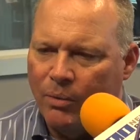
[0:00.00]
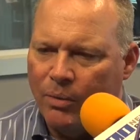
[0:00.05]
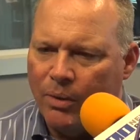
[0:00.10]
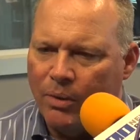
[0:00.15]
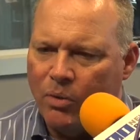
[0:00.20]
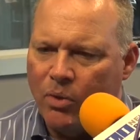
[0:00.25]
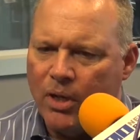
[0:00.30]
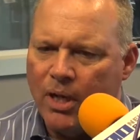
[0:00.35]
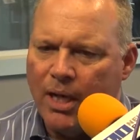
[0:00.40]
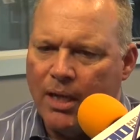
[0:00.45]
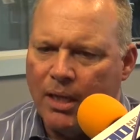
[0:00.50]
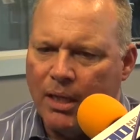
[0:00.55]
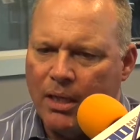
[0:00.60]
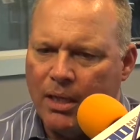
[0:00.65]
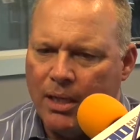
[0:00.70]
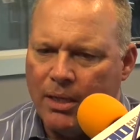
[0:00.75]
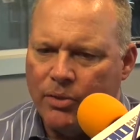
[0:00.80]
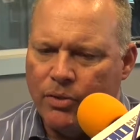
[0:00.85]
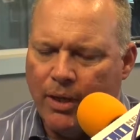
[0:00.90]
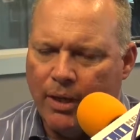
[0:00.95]
Well, the Long Island
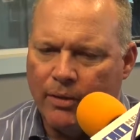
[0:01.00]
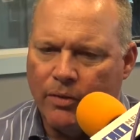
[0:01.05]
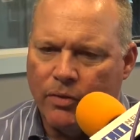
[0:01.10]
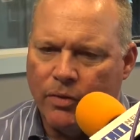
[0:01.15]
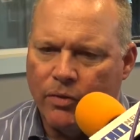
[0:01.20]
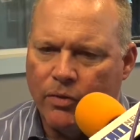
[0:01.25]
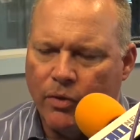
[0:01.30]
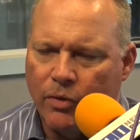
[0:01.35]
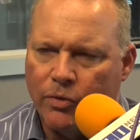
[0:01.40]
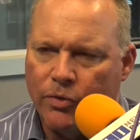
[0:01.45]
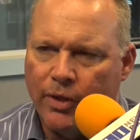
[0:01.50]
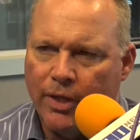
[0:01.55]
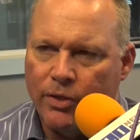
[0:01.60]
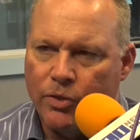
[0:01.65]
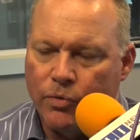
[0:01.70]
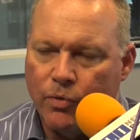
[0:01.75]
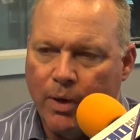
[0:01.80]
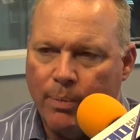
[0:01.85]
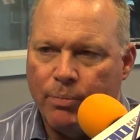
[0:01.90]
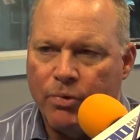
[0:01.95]
Contractors
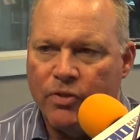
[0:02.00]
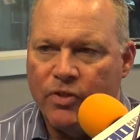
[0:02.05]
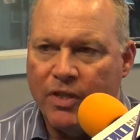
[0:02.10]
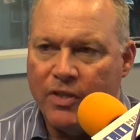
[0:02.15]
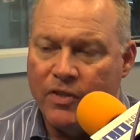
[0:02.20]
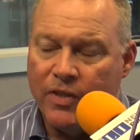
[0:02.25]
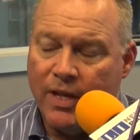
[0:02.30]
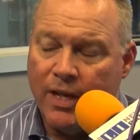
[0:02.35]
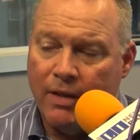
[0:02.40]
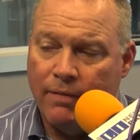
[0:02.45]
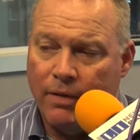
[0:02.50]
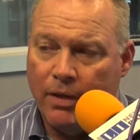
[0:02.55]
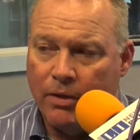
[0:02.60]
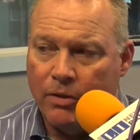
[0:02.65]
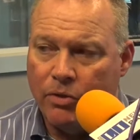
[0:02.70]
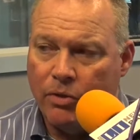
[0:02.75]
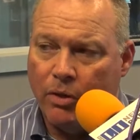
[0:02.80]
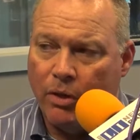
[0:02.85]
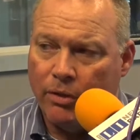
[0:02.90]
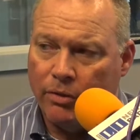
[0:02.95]
Association represents the heavy
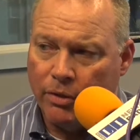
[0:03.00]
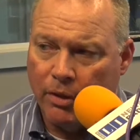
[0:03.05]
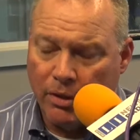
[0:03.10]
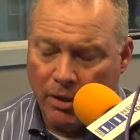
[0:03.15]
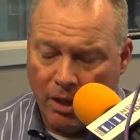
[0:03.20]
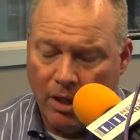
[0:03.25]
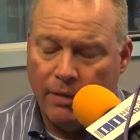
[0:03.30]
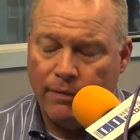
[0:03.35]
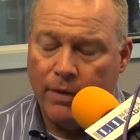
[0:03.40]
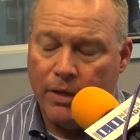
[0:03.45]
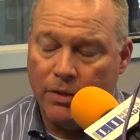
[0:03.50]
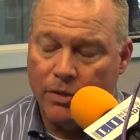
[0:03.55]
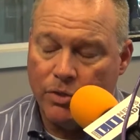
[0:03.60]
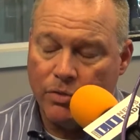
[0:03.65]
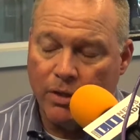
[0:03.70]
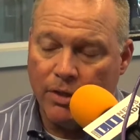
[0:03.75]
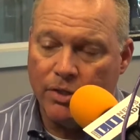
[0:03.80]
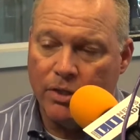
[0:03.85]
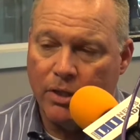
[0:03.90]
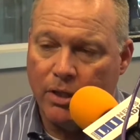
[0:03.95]

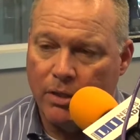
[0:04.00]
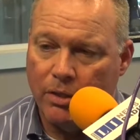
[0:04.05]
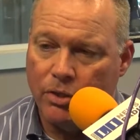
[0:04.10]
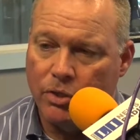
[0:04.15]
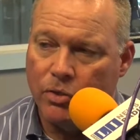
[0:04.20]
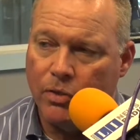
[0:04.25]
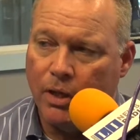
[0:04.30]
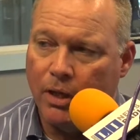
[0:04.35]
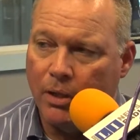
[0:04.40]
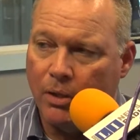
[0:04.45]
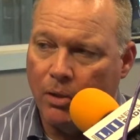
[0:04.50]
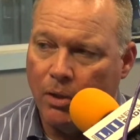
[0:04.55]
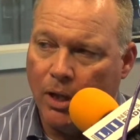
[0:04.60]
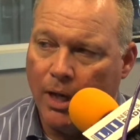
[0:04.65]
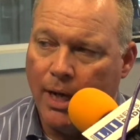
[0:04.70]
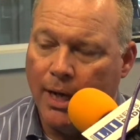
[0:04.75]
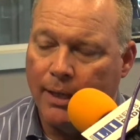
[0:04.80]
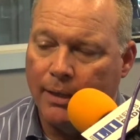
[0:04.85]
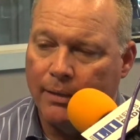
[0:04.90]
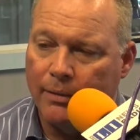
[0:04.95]
construction industry on
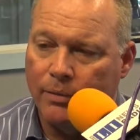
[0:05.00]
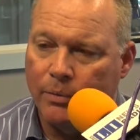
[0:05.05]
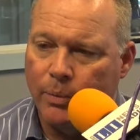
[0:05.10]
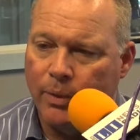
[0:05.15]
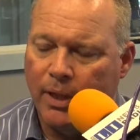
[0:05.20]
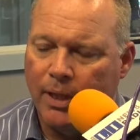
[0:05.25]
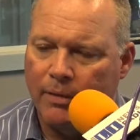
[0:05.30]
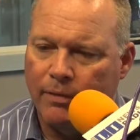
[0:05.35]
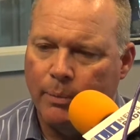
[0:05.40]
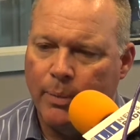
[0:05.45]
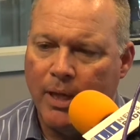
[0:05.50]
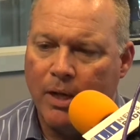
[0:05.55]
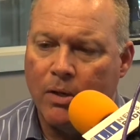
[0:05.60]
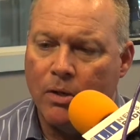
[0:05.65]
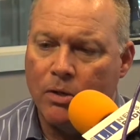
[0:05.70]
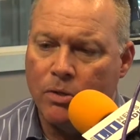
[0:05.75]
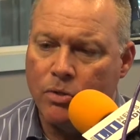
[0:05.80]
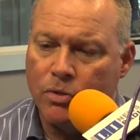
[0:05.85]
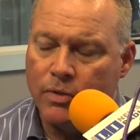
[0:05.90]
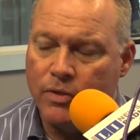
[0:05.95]
Long Island. We have about
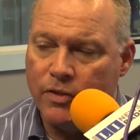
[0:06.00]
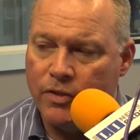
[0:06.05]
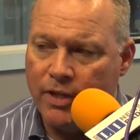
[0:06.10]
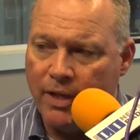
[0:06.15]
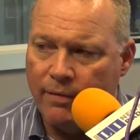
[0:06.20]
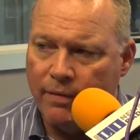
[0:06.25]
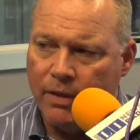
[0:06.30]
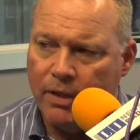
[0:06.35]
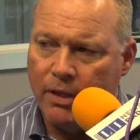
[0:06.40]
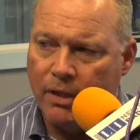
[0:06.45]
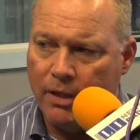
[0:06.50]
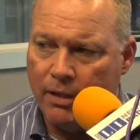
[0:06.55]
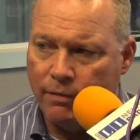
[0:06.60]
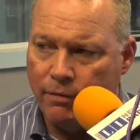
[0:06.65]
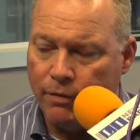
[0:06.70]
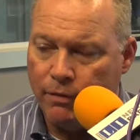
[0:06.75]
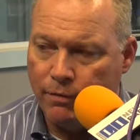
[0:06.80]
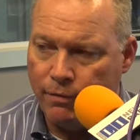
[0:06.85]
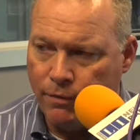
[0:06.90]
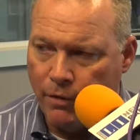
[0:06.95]
170
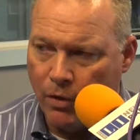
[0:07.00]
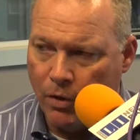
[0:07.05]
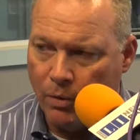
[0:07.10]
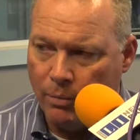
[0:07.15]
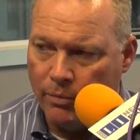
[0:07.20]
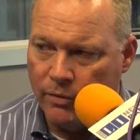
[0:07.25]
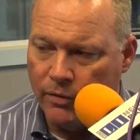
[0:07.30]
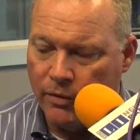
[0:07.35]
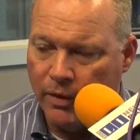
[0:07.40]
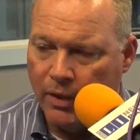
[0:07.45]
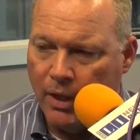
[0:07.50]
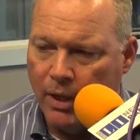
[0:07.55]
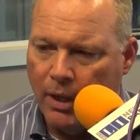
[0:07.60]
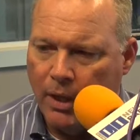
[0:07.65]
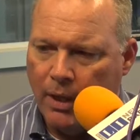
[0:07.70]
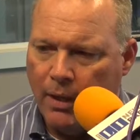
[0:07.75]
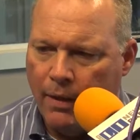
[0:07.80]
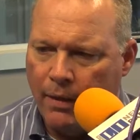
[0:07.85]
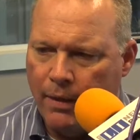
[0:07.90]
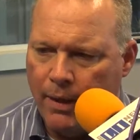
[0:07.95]
different firms
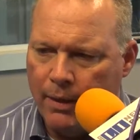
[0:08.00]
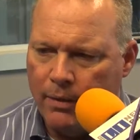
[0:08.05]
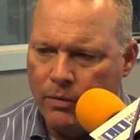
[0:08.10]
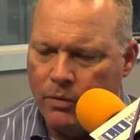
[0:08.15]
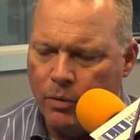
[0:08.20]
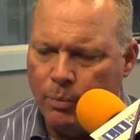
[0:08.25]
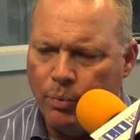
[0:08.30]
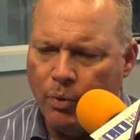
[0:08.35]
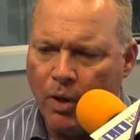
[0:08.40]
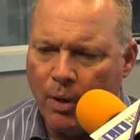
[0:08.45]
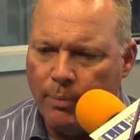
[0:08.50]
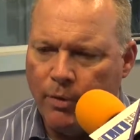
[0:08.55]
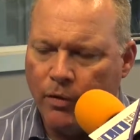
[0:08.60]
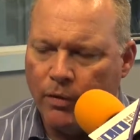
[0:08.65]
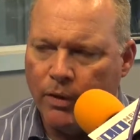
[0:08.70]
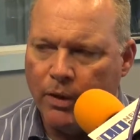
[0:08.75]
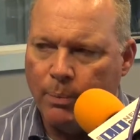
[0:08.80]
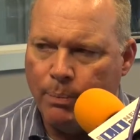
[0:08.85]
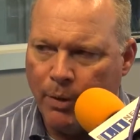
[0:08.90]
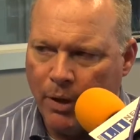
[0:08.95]
that do
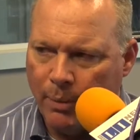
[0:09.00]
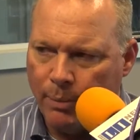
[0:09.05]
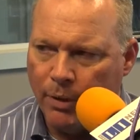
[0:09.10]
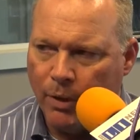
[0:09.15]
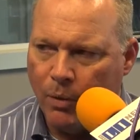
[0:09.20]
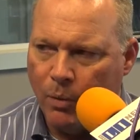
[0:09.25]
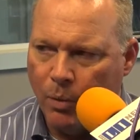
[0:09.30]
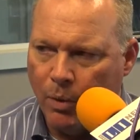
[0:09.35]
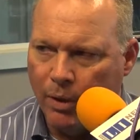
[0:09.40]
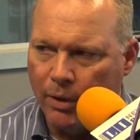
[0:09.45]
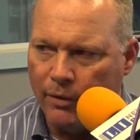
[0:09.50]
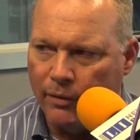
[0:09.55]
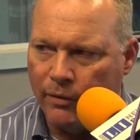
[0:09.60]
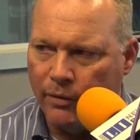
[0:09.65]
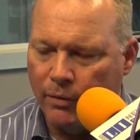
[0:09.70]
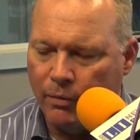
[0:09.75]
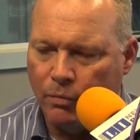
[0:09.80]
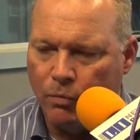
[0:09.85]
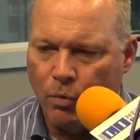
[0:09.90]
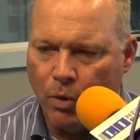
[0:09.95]
primarily public
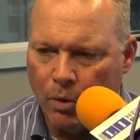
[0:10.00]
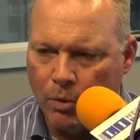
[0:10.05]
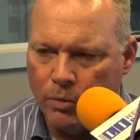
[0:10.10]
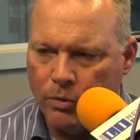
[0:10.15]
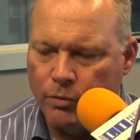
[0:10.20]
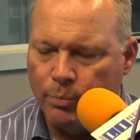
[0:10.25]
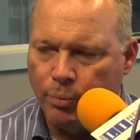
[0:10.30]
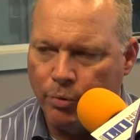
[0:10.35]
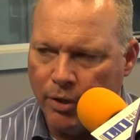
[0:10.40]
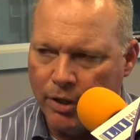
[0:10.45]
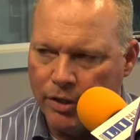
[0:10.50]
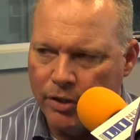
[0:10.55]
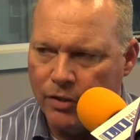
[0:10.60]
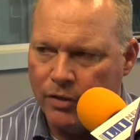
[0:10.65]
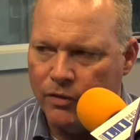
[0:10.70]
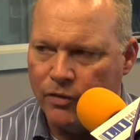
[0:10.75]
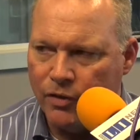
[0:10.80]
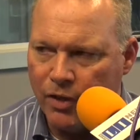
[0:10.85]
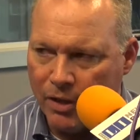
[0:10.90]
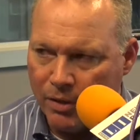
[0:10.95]
works, roads,
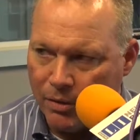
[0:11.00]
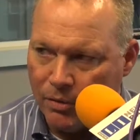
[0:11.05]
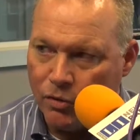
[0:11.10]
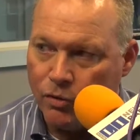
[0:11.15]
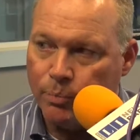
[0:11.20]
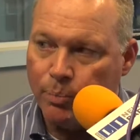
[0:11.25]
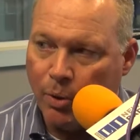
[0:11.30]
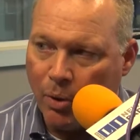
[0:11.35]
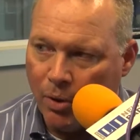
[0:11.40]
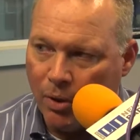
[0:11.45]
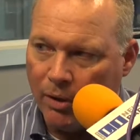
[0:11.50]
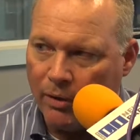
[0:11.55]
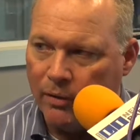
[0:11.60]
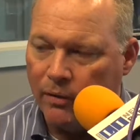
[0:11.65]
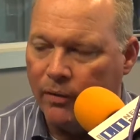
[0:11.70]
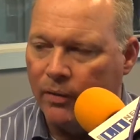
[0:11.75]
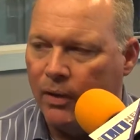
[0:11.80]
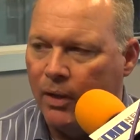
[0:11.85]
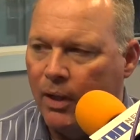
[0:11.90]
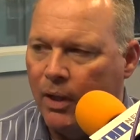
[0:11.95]
bridges, tunnels,
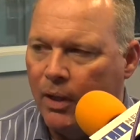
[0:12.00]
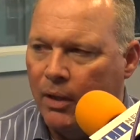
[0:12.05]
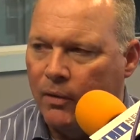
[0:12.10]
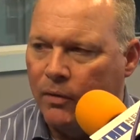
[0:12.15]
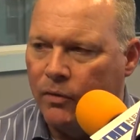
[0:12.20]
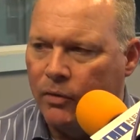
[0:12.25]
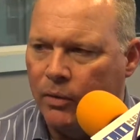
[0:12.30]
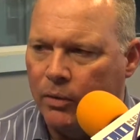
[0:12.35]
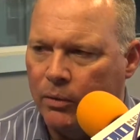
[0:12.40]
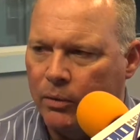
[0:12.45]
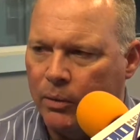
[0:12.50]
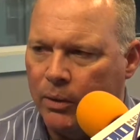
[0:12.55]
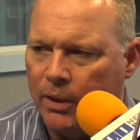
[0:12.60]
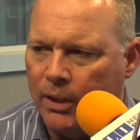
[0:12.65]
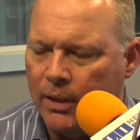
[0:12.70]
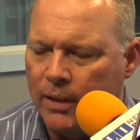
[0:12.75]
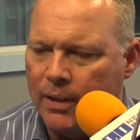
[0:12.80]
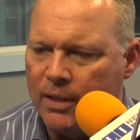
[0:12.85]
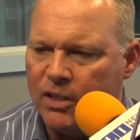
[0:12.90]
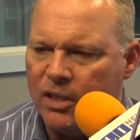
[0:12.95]
parks.
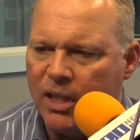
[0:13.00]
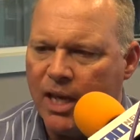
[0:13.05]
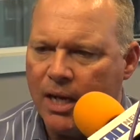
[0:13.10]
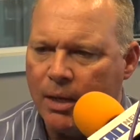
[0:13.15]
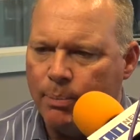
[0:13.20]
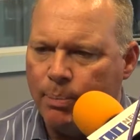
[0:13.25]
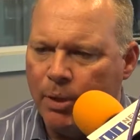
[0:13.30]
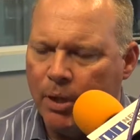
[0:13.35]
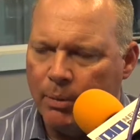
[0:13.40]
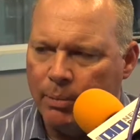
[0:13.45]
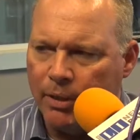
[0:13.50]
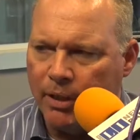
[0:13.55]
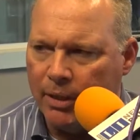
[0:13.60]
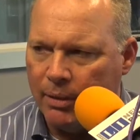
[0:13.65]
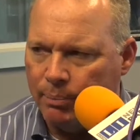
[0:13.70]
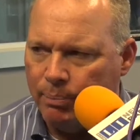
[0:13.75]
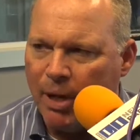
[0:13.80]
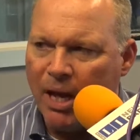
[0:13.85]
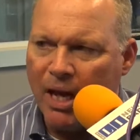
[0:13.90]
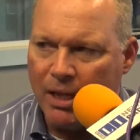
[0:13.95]
So there's a lot of
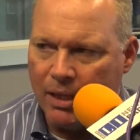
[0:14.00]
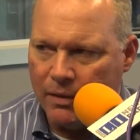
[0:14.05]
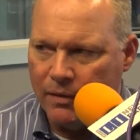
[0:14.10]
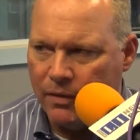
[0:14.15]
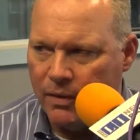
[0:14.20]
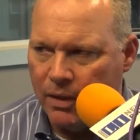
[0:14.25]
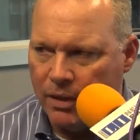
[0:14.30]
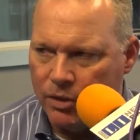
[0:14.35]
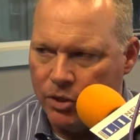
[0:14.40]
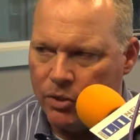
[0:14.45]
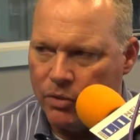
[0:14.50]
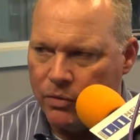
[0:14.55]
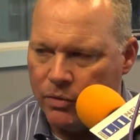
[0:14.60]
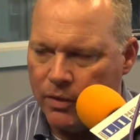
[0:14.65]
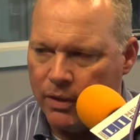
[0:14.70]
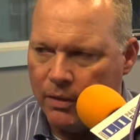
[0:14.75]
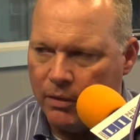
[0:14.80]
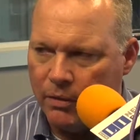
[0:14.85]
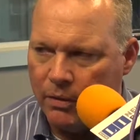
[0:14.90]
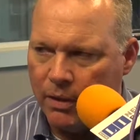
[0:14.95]
public policy issues
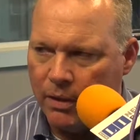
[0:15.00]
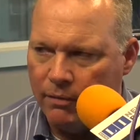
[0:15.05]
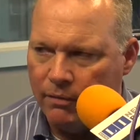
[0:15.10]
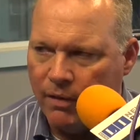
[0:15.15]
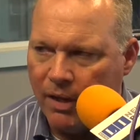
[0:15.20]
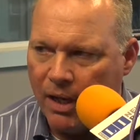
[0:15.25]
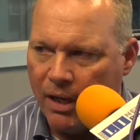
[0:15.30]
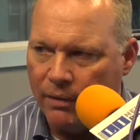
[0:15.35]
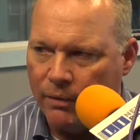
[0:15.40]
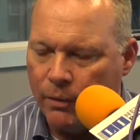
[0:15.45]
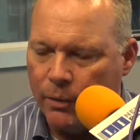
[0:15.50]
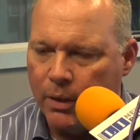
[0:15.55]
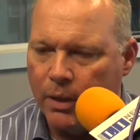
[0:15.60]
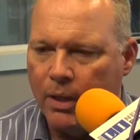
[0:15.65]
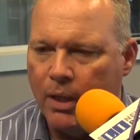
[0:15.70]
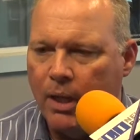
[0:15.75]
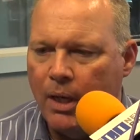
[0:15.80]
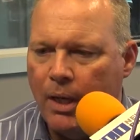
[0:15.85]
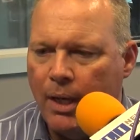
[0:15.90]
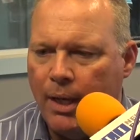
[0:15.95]
that are involved with,
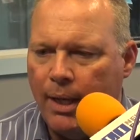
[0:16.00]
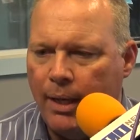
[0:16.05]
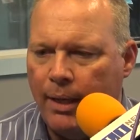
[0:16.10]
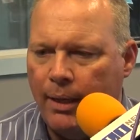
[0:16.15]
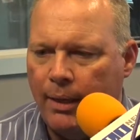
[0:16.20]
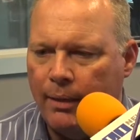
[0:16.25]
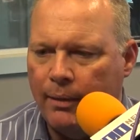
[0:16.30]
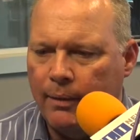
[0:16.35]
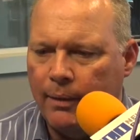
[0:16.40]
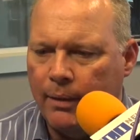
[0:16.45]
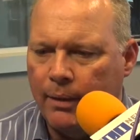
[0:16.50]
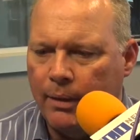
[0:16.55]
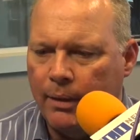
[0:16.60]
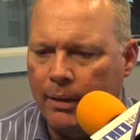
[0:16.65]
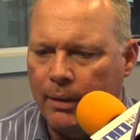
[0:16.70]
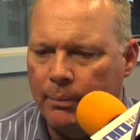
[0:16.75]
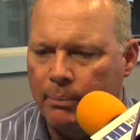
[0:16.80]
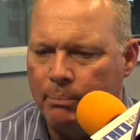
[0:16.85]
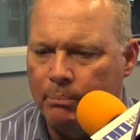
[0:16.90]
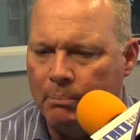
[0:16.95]
and
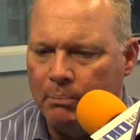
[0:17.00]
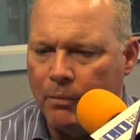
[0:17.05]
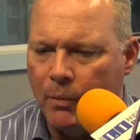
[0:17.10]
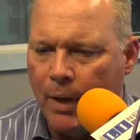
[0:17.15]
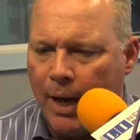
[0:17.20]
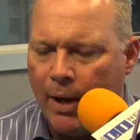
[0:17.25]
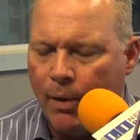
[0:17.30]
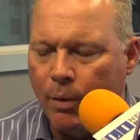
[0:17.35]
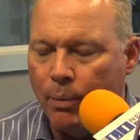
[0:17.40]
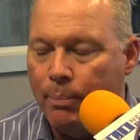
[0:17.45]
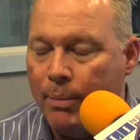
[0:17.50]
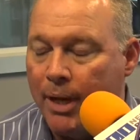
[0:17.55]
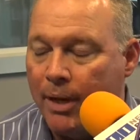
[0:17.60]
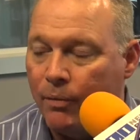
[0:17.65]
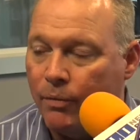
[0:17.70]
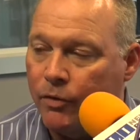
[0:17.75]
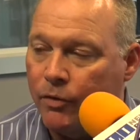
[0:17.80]
our main